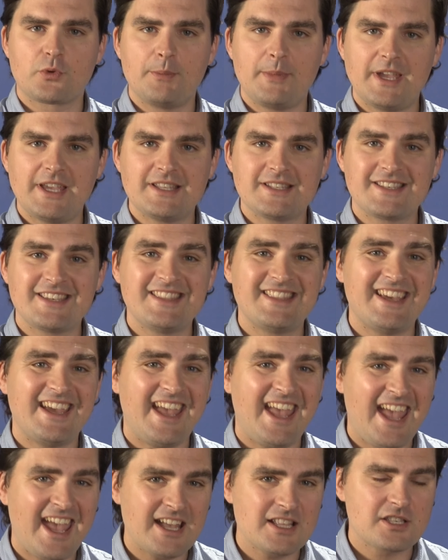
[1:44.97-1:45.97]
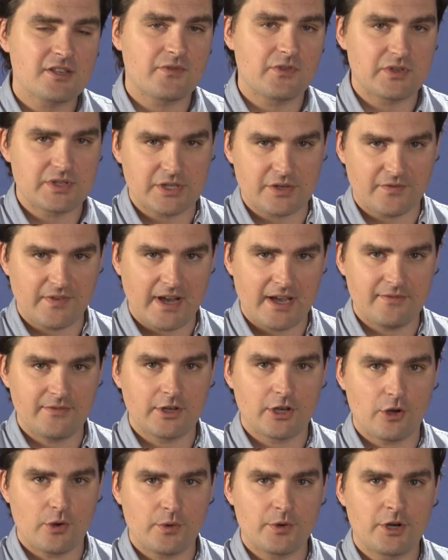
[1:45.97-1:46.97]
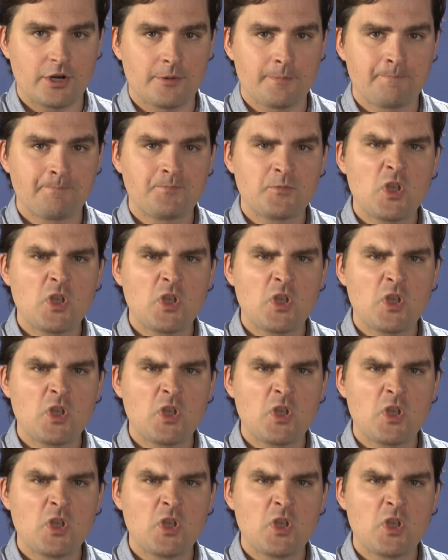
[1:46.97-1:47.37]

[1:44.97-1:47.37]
remains in the hands of the surviving owner,